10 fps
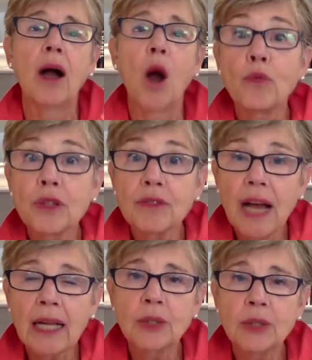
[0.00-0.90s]

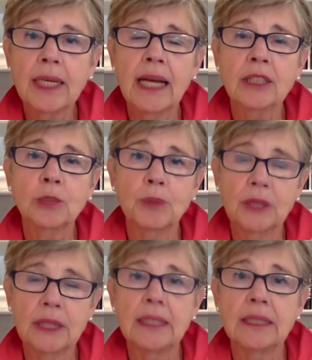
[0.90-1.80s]
overvaluing
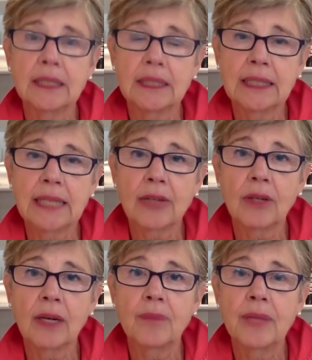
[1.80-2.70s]
expertise,
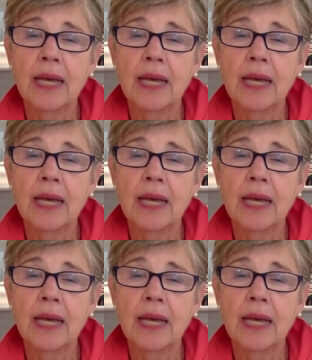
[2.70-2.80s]
etc.